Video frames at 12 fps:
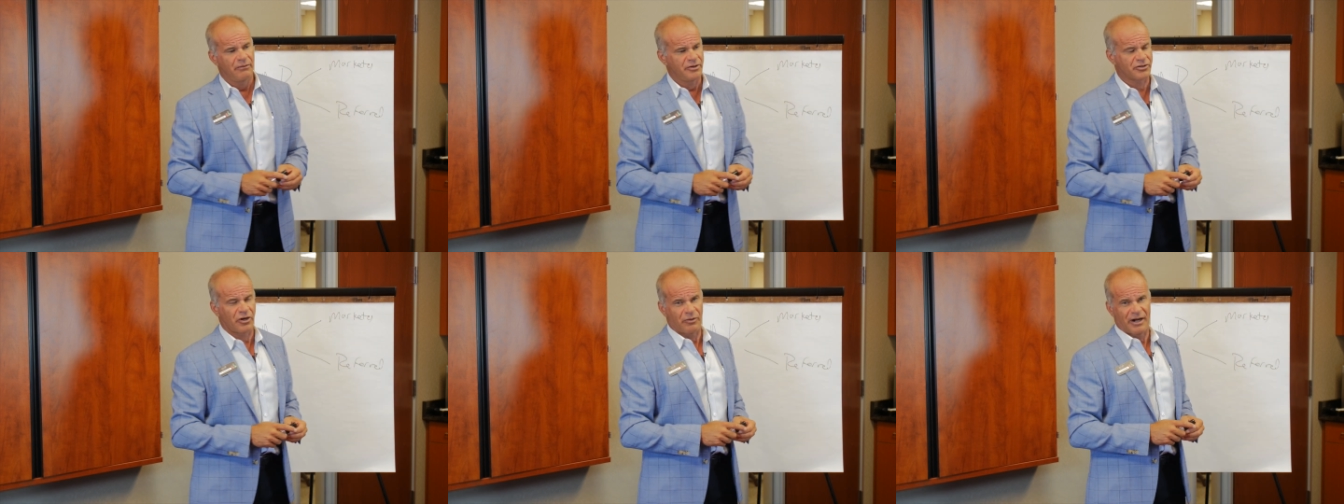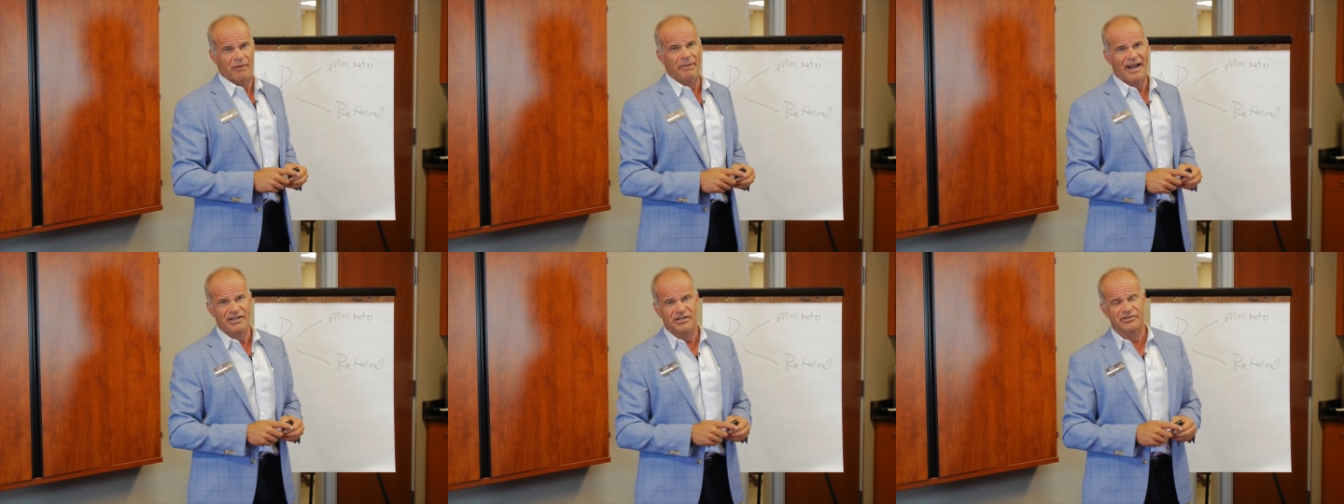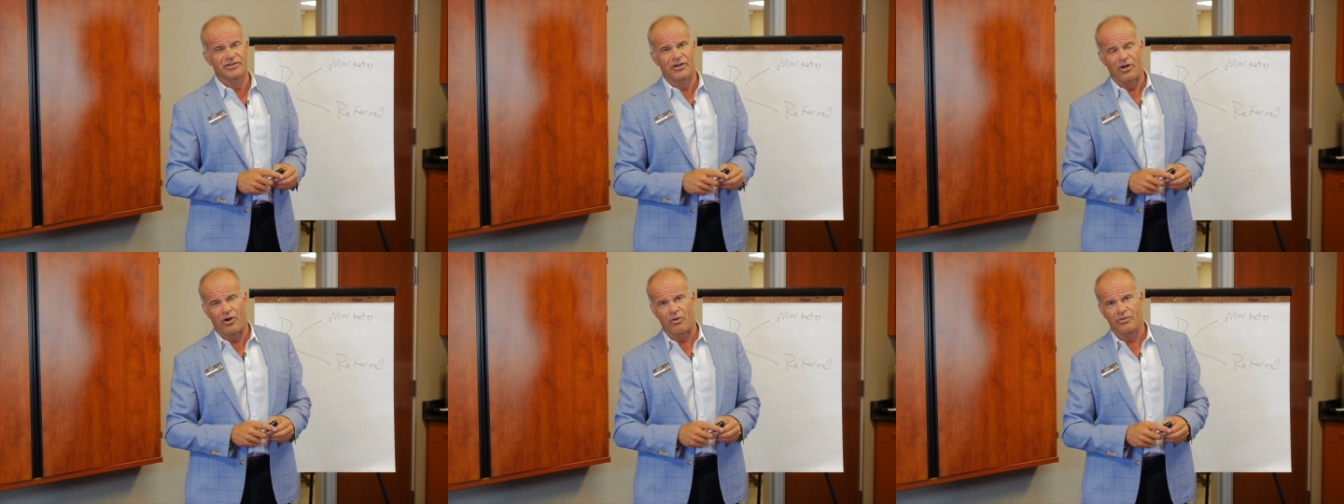We certainly want our patients to
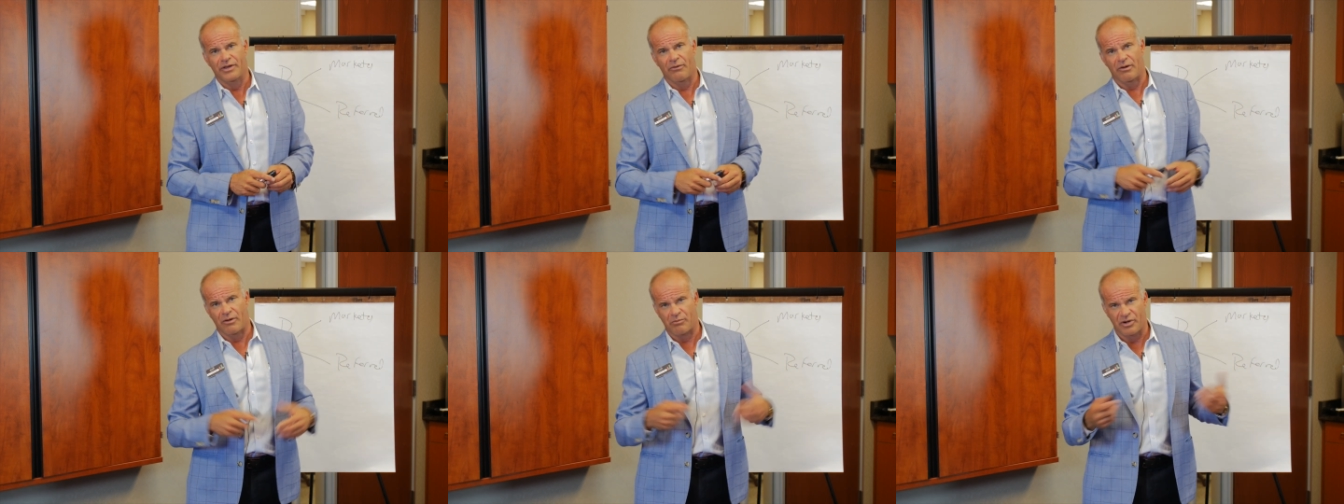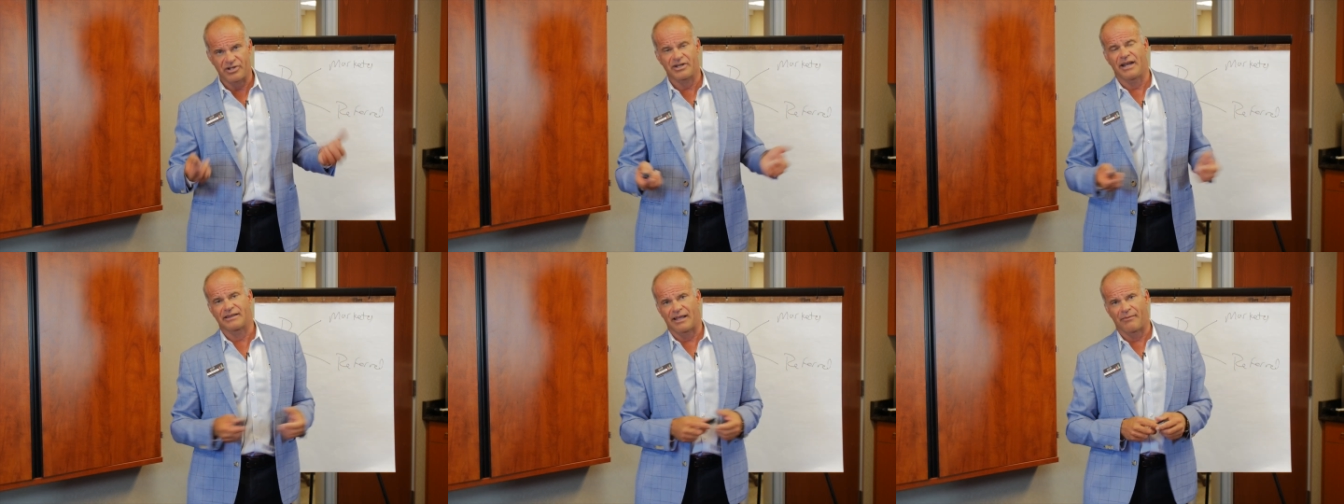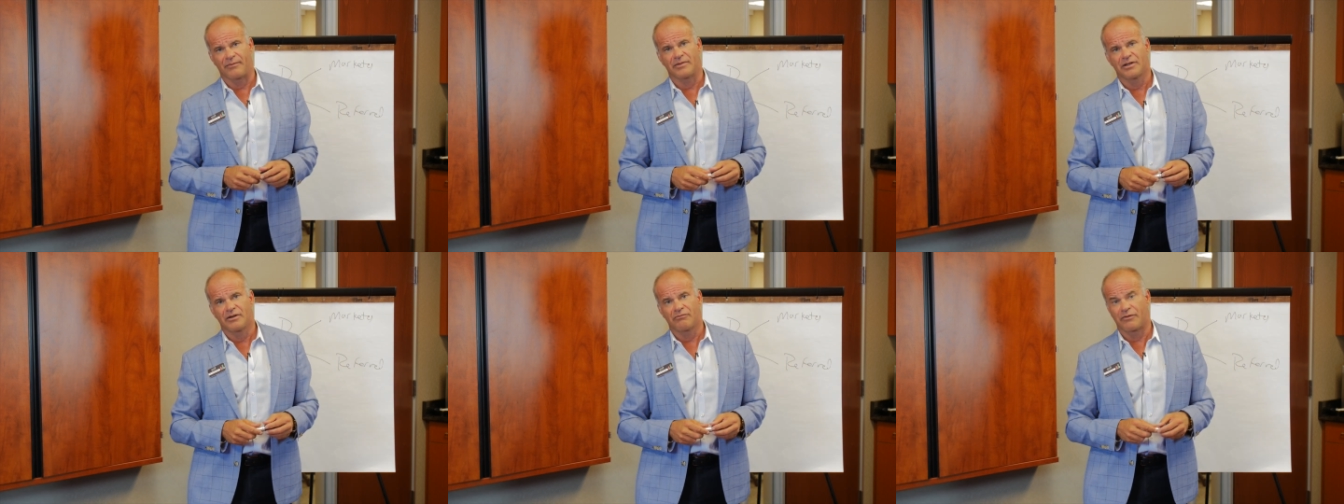know that we appreciate them
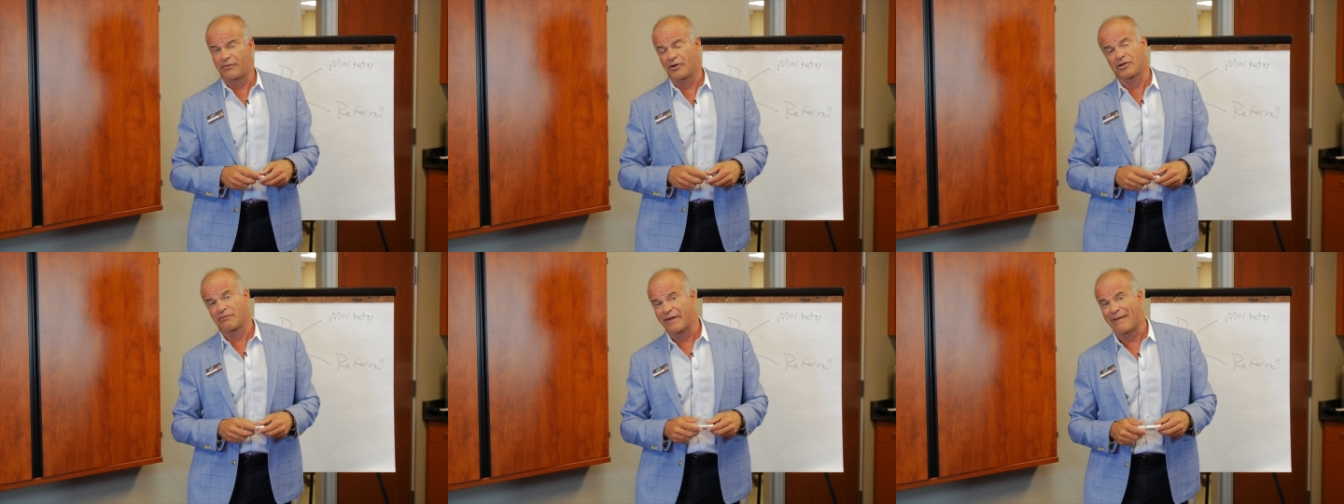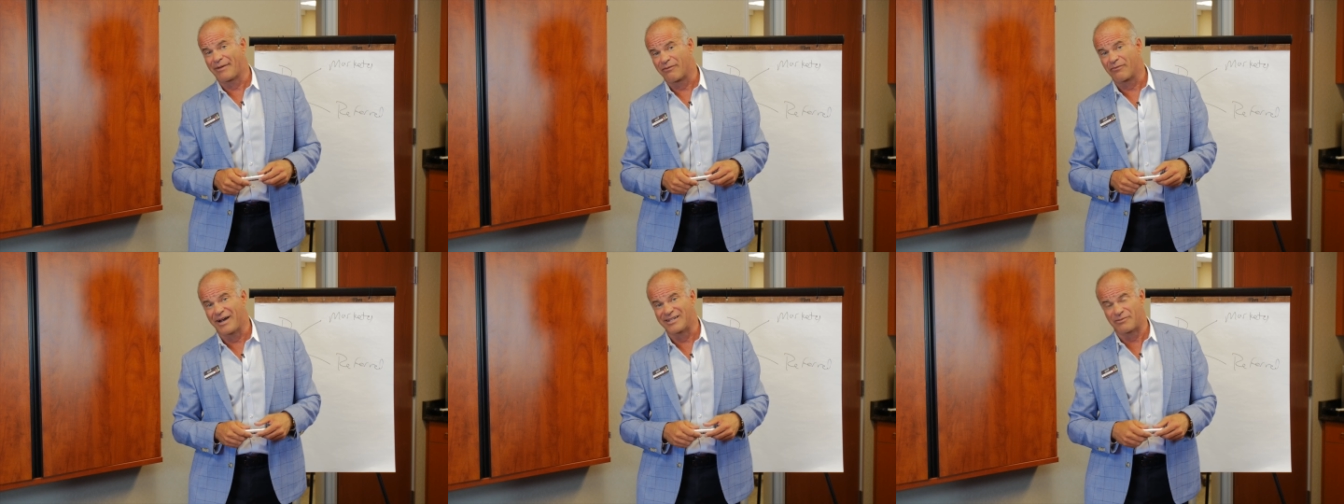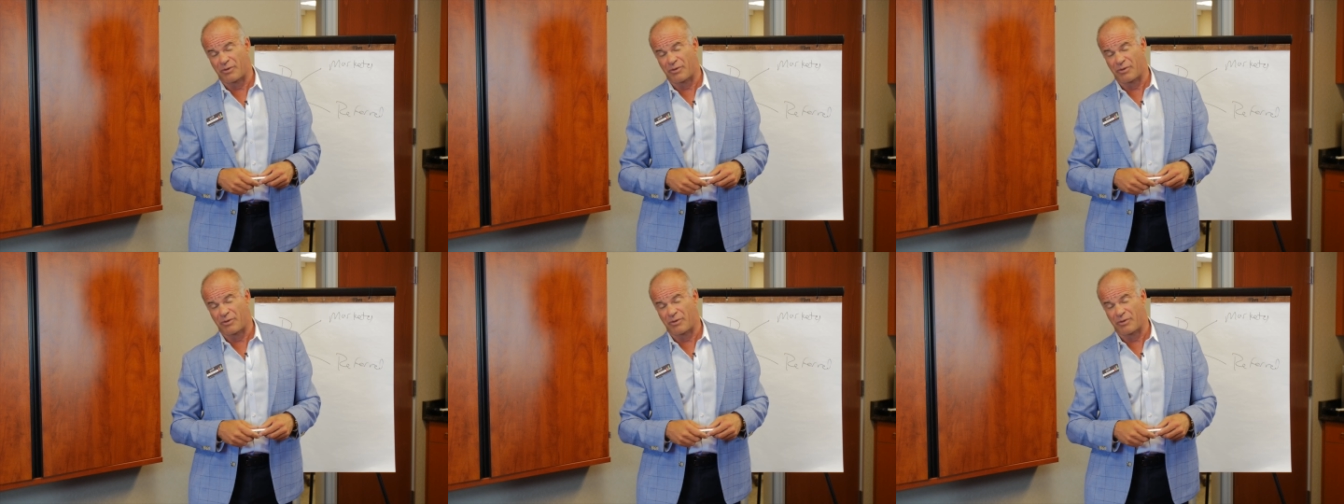referring their family and friends.